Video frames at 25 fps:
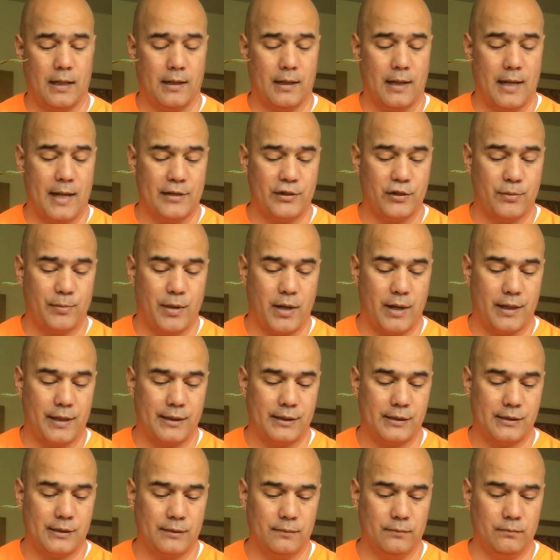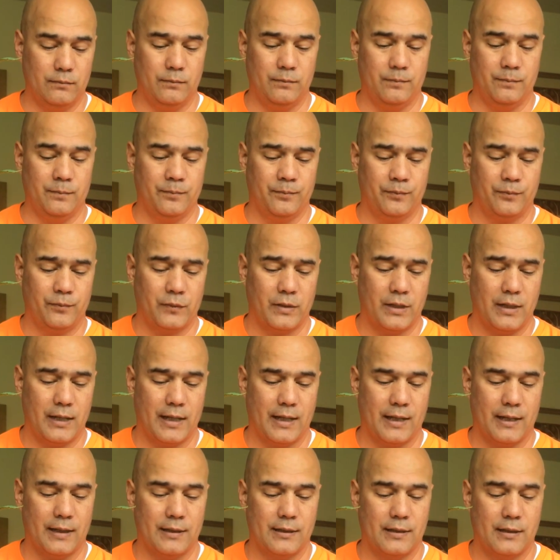hydroponics
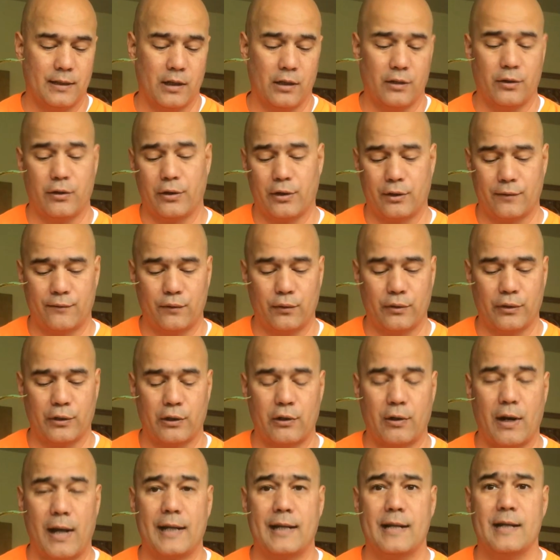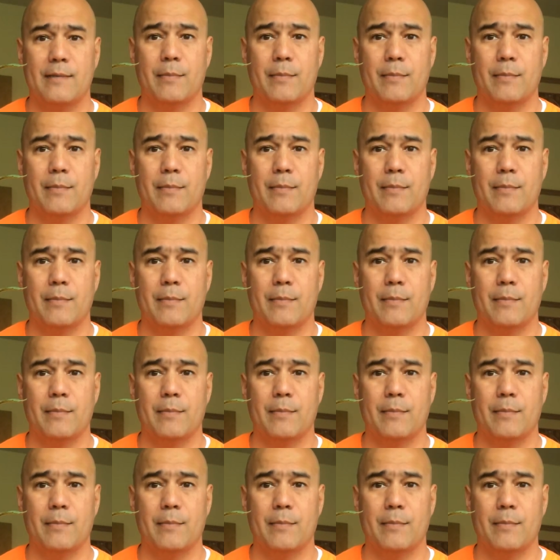and for the Kratky